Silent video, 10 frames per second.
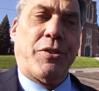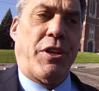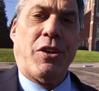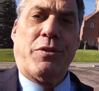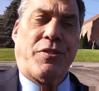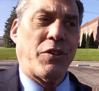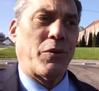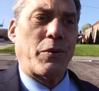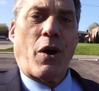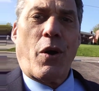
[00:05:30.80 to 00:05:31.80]
too
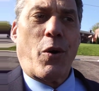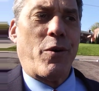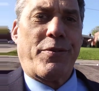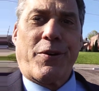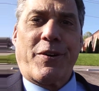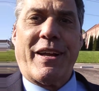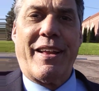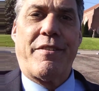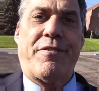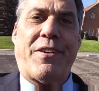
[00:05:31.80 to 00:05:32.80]
soon over
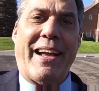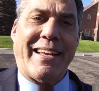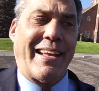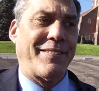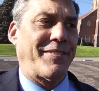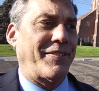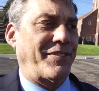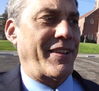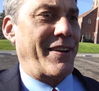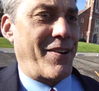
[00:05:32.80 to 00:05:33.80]
and
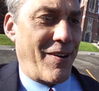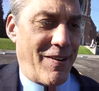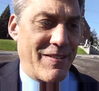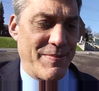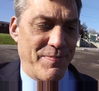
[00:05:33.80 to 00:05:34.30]
finances that are